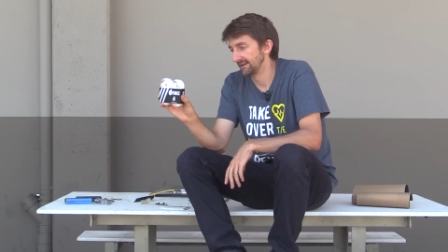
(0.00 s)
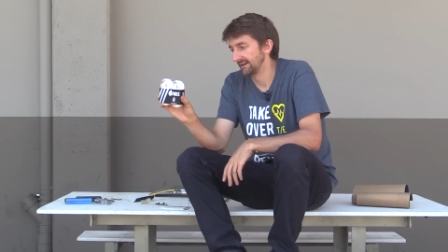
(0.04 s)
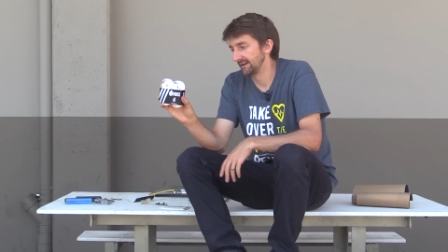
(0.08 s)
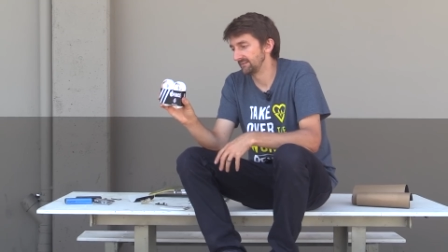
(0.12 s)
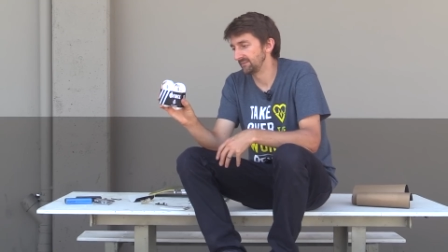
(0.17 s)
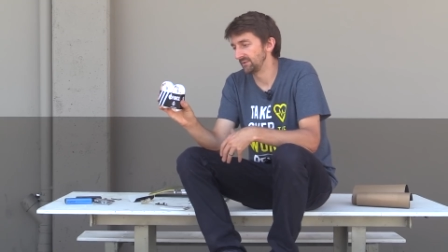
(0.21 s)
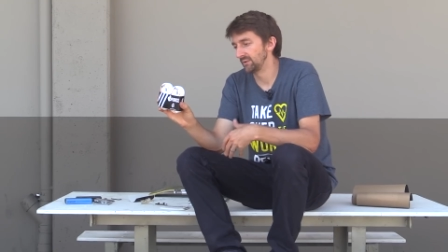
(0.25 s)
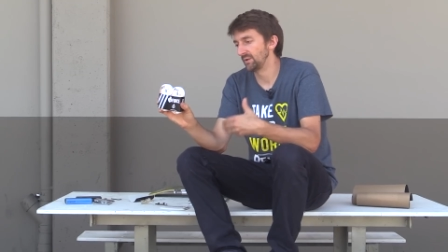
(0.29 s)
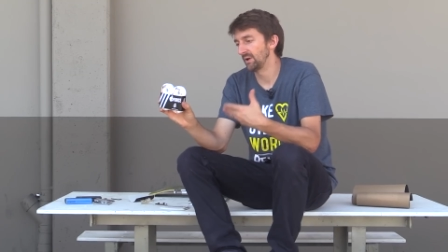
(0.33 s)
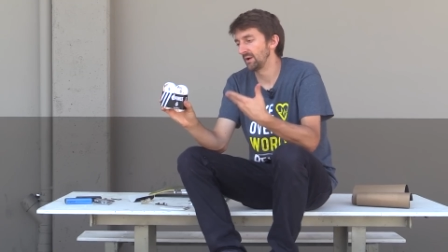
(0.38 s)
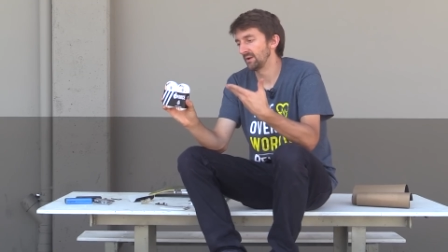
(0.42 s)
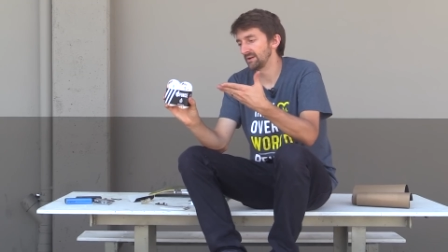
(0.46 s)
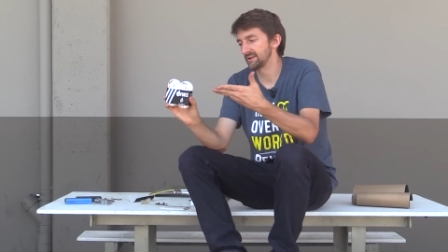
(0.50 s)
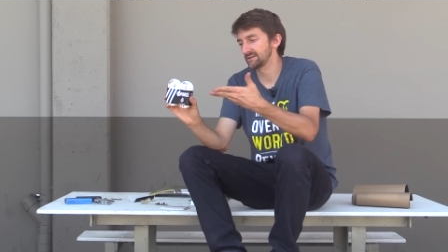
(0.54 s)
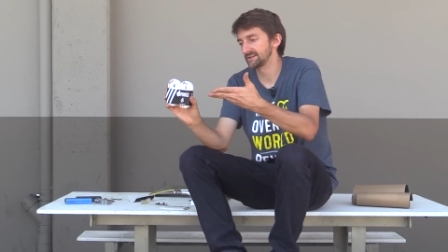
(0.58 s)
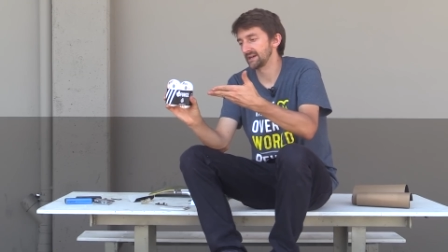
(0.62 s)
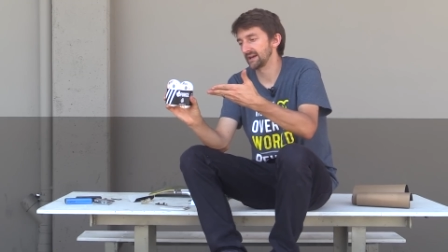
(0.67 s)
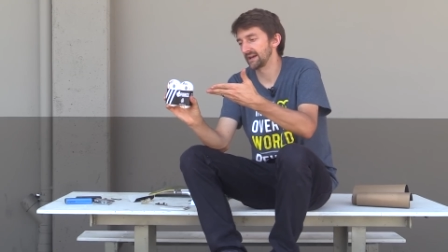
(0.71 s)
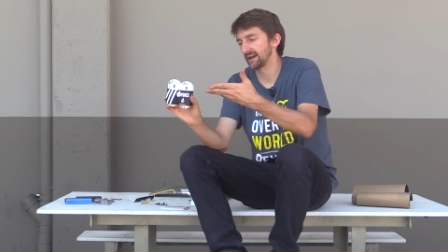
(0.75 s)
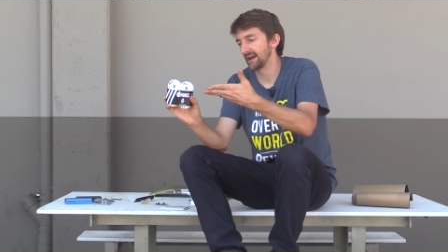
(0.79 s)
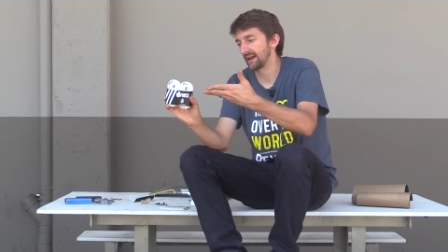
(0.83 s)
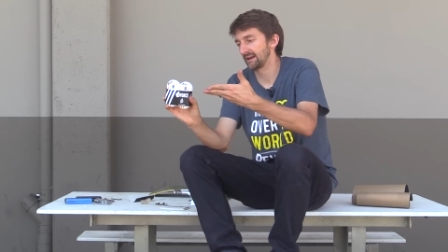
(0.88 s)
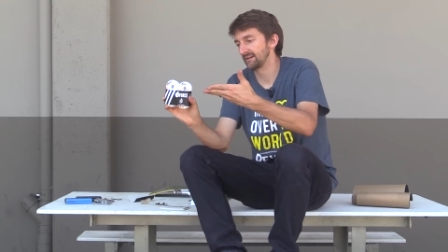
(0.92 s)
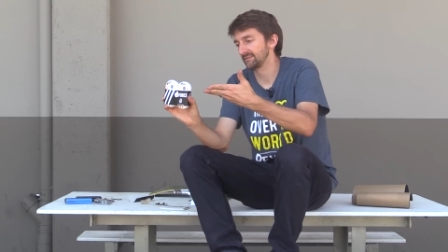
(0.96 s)
If you notice,
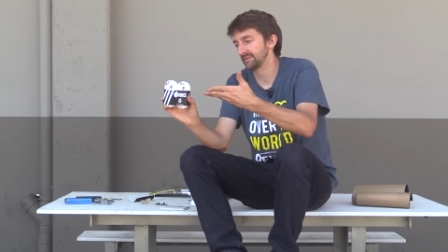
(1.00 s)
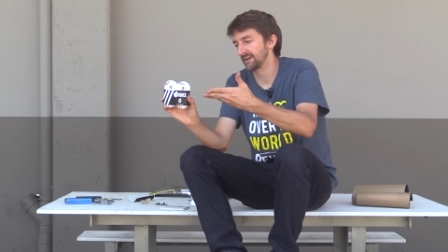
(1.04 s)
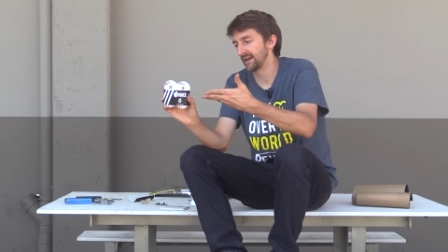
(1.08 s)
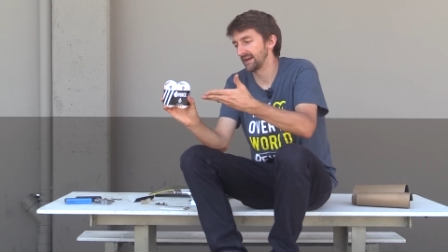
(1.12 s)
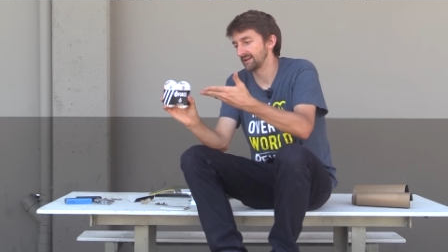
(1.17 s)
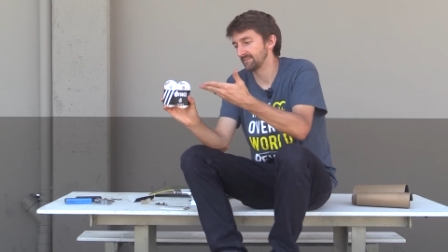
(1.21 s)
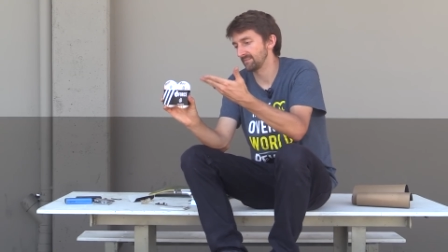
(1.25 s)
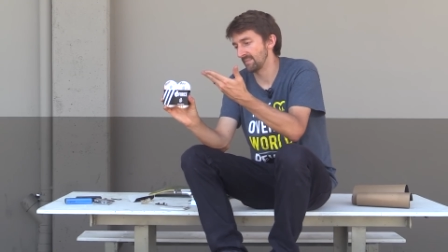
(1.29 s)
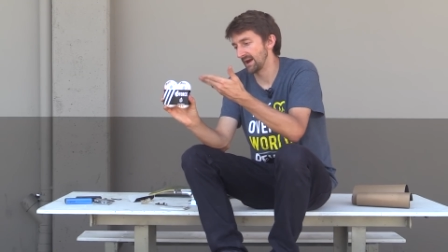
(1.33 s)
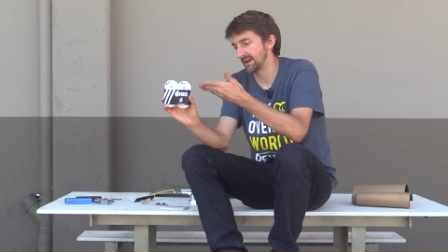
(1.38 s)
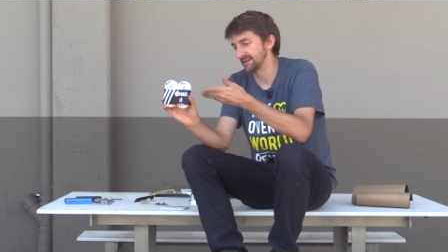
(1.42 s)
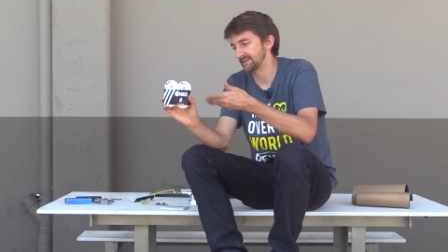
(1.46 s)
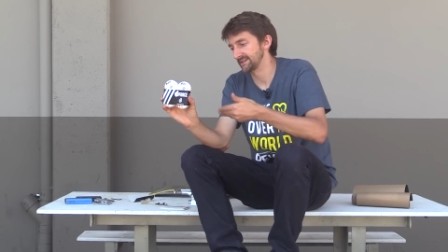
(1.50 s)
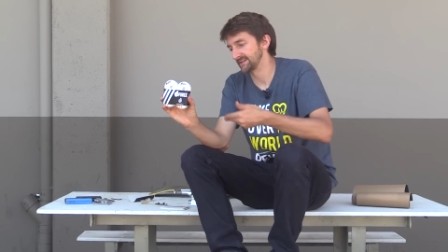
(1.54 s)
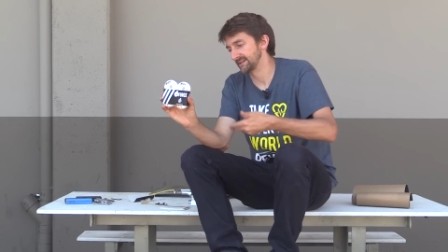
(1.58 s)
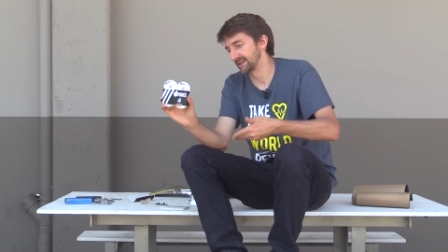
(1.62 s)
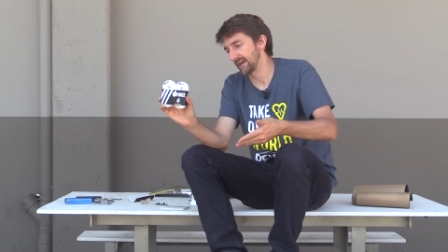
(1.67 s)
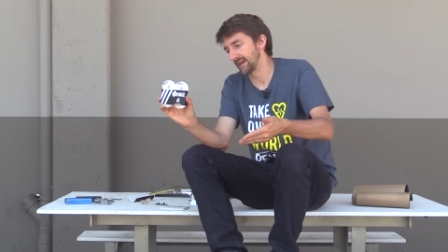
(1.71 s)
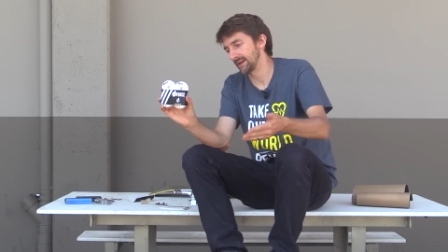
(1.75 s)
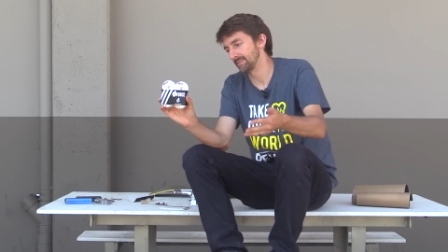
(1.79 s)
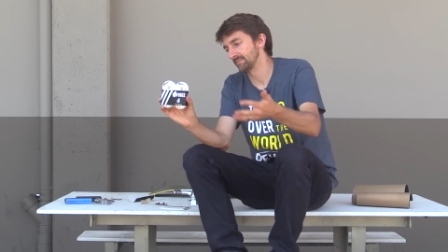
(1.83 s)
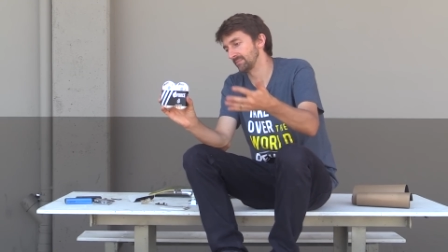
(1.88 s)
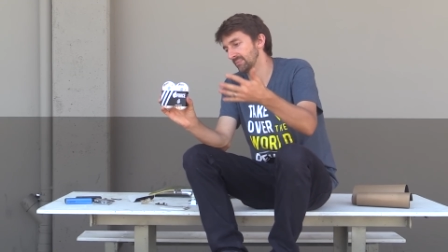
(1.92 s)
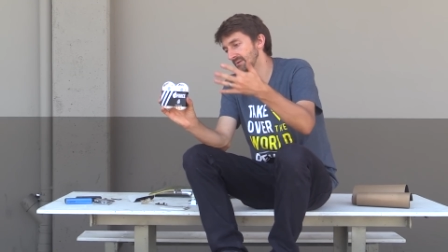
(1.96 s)
I kind of like my
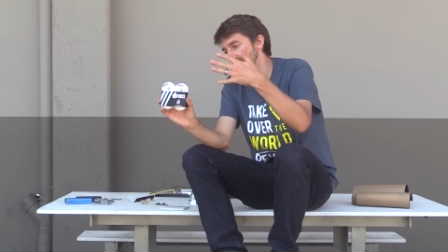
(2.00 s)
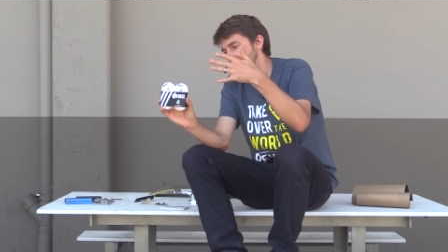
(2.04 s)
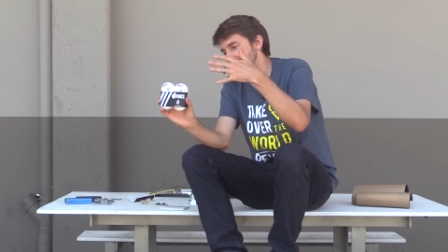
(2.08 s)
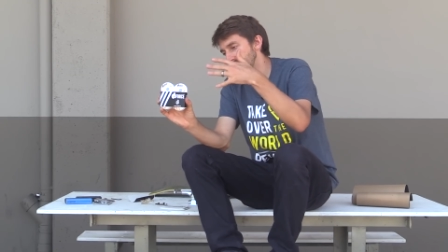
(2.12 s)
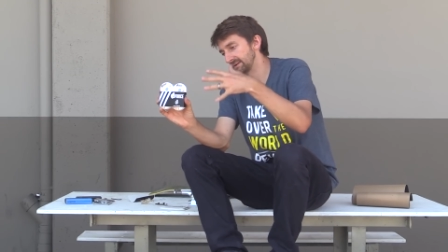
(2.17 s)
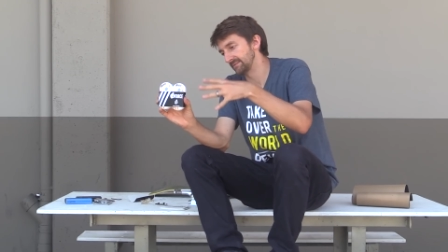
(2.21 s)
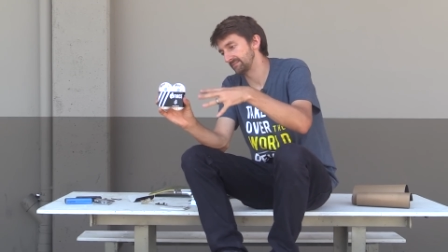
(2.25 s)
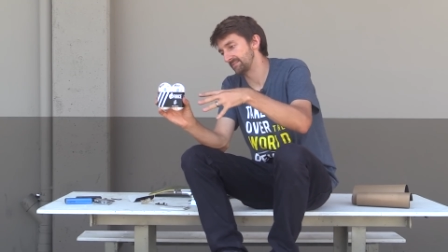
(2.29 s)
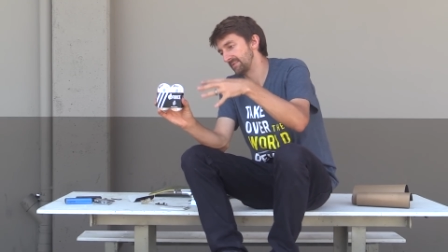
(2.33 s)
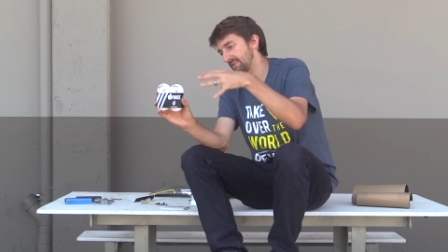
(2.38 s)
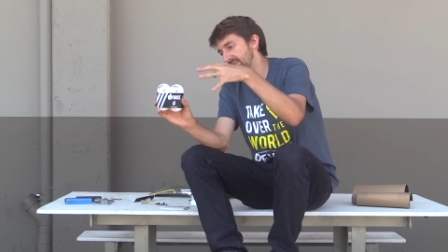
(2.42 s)
skateboard